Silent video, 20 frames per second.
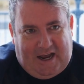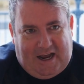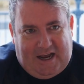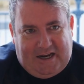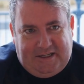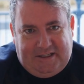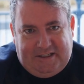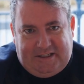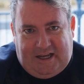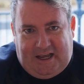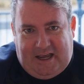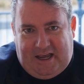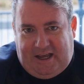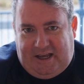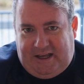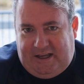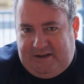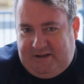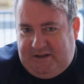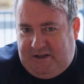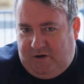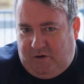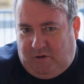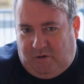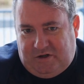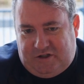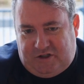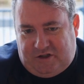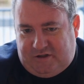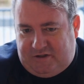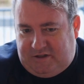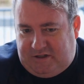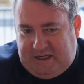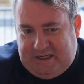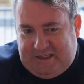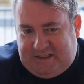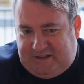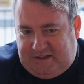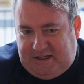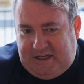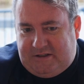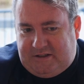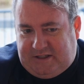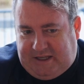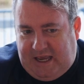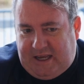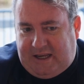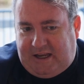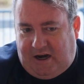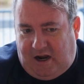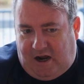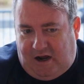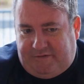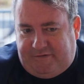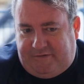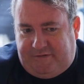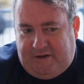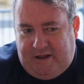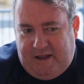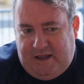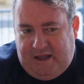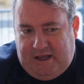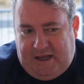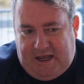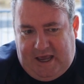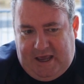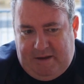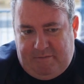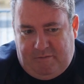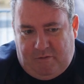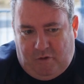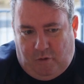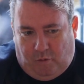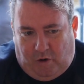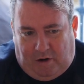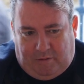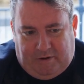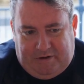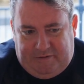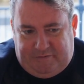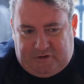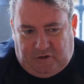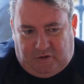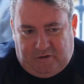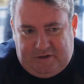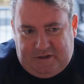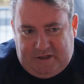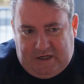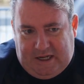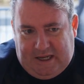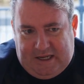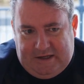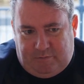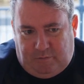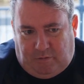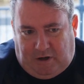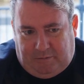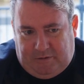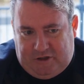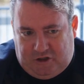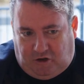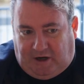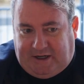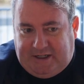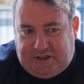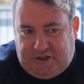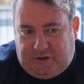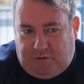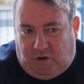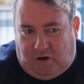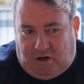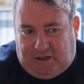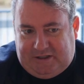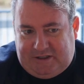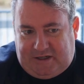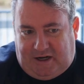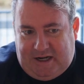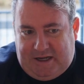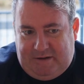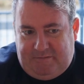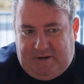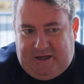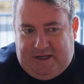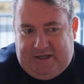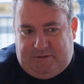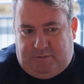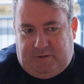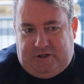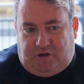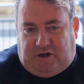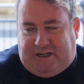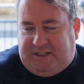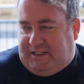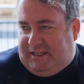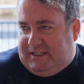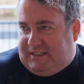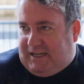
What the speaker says: And, it's kicking off. What we've done, what we try to do all the time is we try to